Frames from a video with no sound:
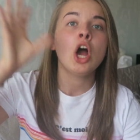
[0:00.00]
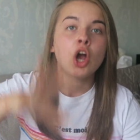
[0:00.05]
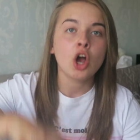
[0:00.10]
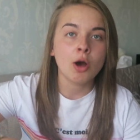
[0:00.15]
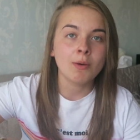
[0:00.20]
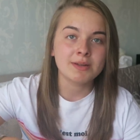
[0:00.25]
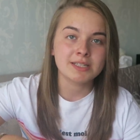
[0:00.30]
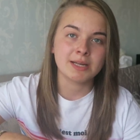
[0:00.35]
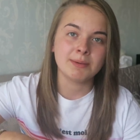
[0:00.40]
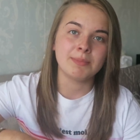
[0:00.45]

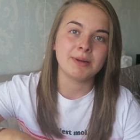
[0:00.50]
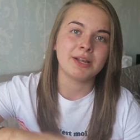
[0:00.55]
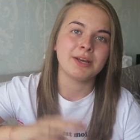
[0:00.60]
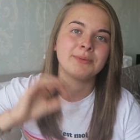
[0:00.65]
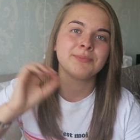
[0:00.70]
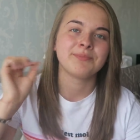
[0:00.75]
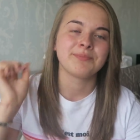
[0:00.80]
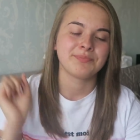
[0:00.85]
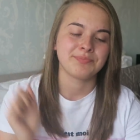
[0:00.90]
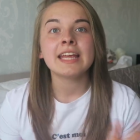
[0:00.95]
comment down
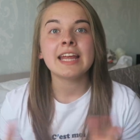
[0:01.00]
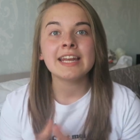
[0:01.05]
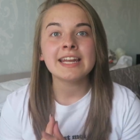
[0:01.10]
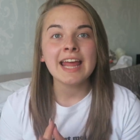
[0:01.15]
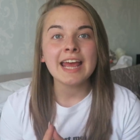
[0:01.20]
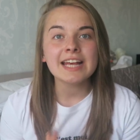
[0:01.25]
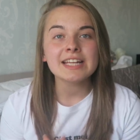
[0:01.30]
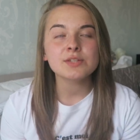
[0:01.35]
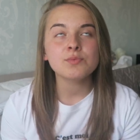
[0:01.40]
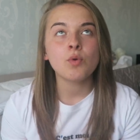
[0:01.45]
below. The
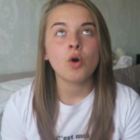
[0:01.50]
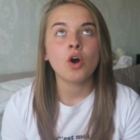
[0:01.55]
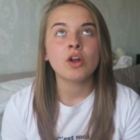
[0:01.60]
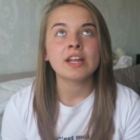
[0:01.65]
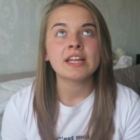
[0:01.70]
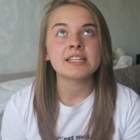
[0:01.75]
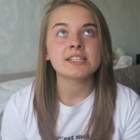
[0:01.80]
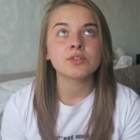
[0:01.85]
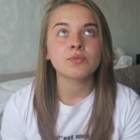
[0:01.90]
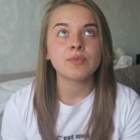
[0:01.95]
next
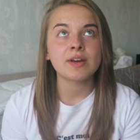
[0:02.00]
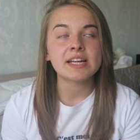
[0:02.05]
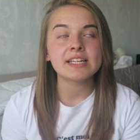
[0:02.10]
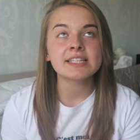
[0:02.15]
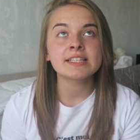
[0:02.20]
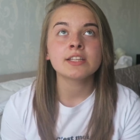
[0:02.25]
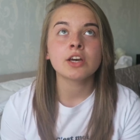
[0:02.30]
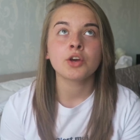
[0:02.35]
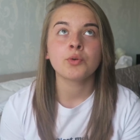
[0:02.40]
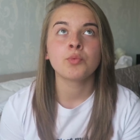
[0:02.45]
one is the
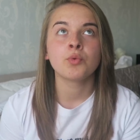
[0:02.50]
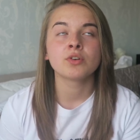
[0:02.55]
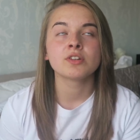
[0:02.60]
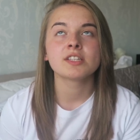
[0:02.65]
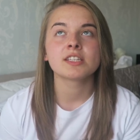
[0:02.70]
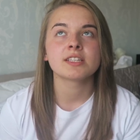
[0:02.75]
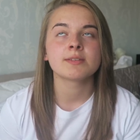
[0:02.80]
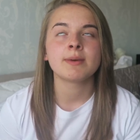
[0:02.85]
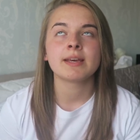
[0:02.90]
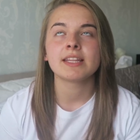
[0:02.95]
reason that I
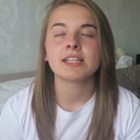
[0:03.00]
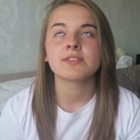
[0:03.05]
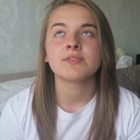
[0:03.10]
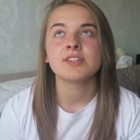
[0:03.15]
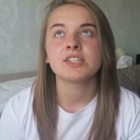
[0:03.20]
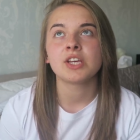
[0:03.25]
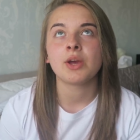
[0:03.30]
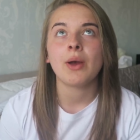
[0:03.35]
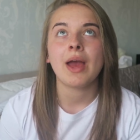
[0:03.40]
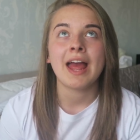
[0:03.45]
wanted to make this
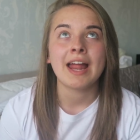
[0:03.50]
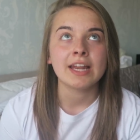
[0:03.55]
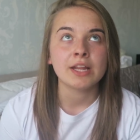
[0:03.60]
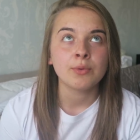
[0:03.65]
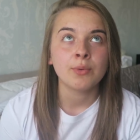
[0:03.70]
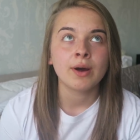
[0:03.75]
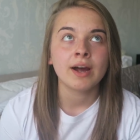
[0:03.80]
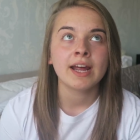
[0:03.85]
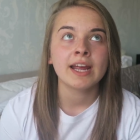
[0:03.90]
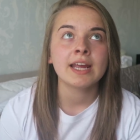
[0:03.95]
video
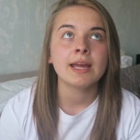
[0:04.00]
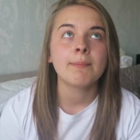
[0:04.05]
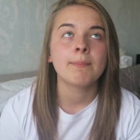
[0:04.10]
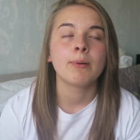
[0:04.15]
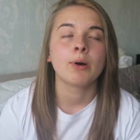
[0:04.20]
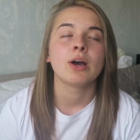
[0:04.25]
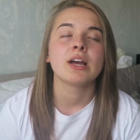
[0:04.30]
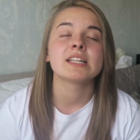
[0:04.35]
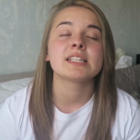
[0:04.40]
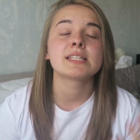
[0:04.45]
anyway,
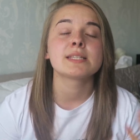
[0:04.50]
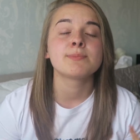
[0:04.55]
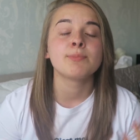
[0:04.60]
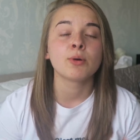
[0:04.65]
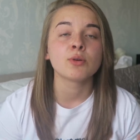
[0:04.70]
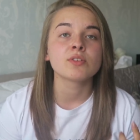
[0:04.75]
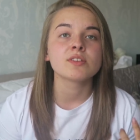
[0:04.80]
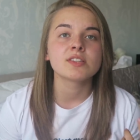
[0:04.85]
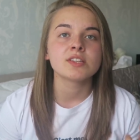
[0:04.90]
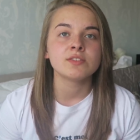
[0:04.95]
but it's
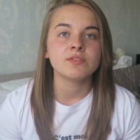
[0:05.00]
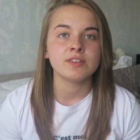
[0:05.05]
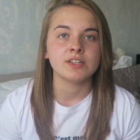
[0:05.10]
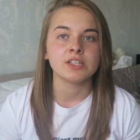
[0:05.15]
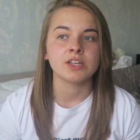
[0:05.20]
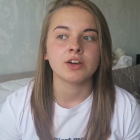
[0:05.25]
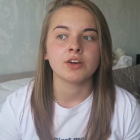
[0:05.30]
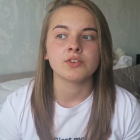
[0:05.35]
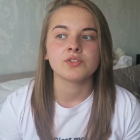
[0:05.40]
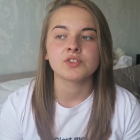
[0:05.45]
sponsored
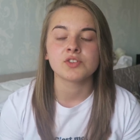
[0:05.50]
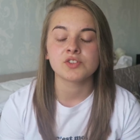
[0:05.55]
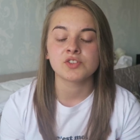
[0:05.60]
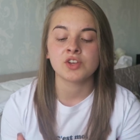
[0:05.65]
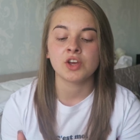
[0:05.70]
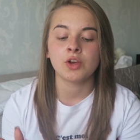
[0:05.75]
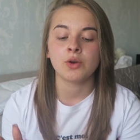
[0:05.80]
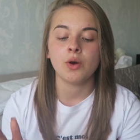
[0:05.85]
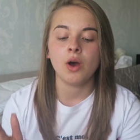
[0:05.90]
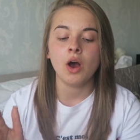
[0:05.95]
videos.
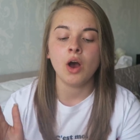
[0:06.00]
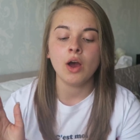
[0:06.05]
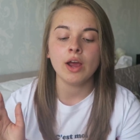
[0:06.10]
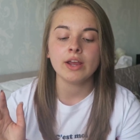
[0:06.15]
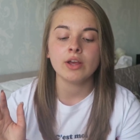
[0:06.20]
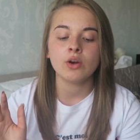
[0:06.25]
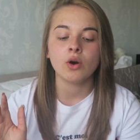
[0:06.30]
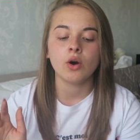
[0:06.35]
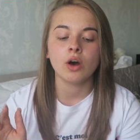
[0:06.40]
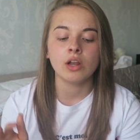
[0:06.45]
So
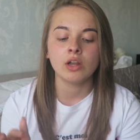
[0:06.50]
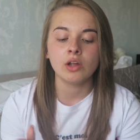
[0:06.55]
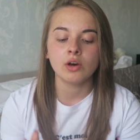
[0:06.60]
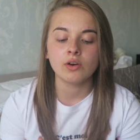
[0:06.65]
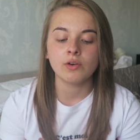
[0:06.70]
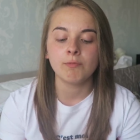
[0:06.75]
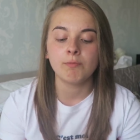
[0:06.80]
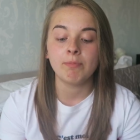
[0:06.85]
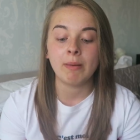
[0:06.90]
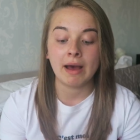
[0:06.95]
I got a
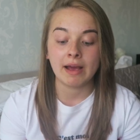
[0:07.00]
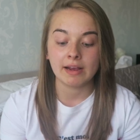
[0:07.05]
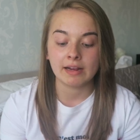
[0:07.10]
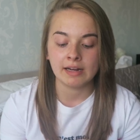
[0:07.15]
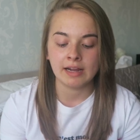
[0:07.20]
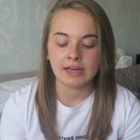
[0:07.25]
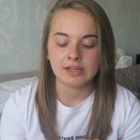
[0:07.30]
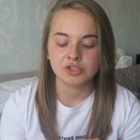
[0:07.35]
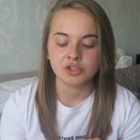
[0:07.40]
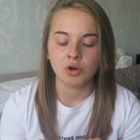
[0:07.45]
lot of
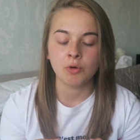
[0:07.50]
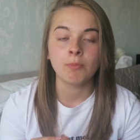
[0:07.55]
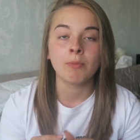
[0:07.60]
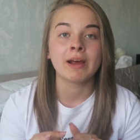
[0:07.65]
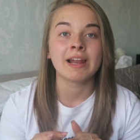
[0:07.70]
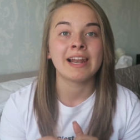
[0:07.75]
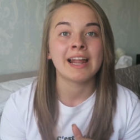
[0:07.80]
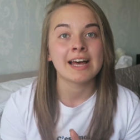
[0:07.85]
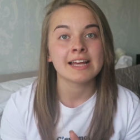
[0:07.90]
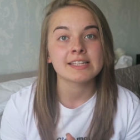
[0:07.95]
backlash on
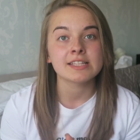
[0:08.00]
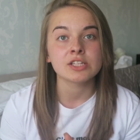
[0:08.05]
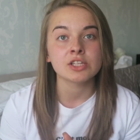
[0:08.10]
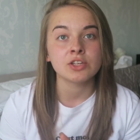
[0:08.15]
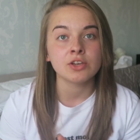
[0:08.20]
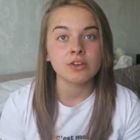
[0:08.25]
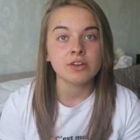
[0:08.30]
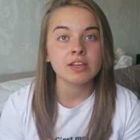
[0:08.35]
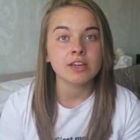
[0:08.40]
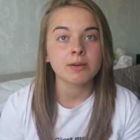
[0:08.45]
my last
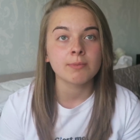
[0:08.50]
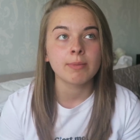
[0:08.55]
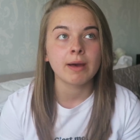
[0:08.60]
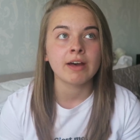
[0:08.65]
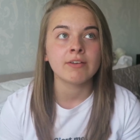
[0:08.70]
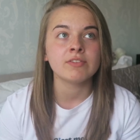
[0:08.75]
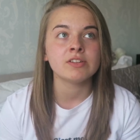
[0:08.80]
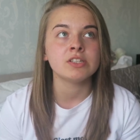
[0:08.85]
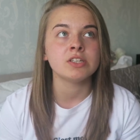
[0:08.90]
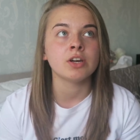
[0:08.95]
uni
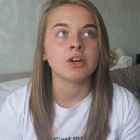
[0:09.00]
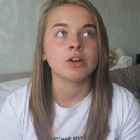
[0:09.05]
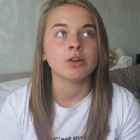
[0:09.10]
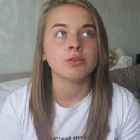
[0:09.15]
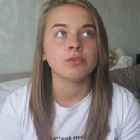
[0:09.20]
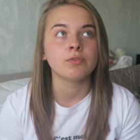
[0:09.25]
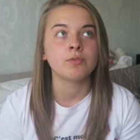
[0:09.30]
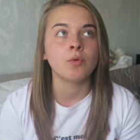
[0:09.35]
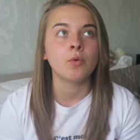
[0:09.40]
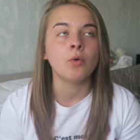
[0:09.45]
compare
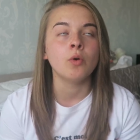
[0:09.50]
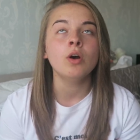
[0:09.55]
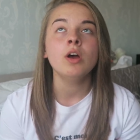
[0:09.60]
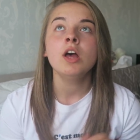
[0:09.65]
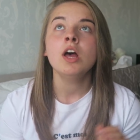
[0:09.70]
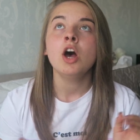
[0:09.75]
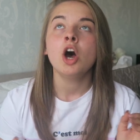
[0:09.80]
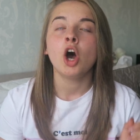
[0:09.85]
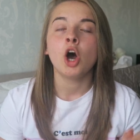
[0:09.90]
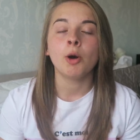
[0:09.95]
video for
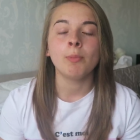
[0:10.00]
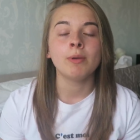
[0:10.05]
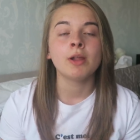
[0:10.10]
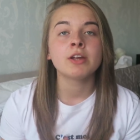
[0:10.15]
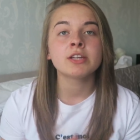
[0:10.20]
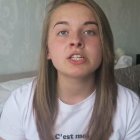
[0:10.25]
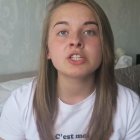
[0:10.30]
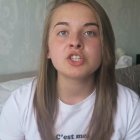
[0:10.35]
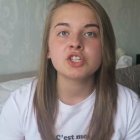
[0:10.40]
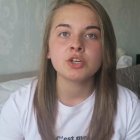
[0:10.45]

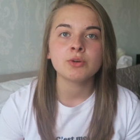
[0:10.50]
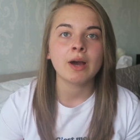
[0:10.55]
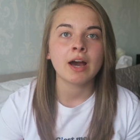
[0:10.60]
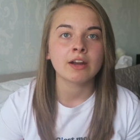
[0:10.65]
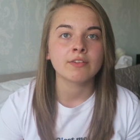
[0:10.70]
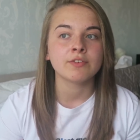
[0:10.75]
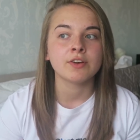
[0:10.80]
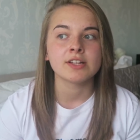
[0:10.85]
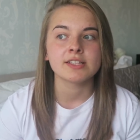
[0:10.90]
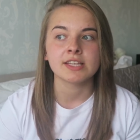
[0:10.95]
uploading 2
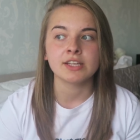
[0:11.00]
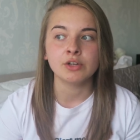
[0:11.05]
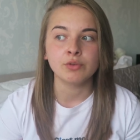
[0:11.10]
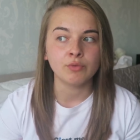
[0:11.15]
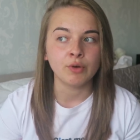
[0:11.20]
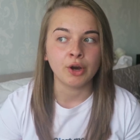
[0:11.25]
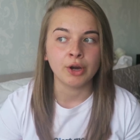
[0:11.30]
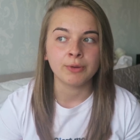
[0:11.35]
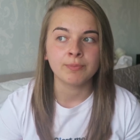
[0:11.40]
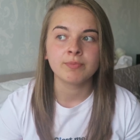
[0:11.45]
adverts in a
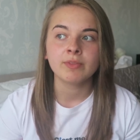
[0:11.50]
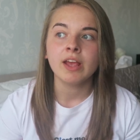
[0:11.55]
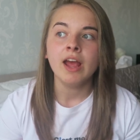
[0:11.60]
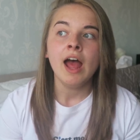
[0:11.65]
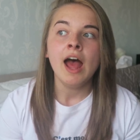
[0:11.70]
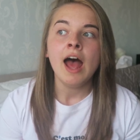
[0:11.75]
row,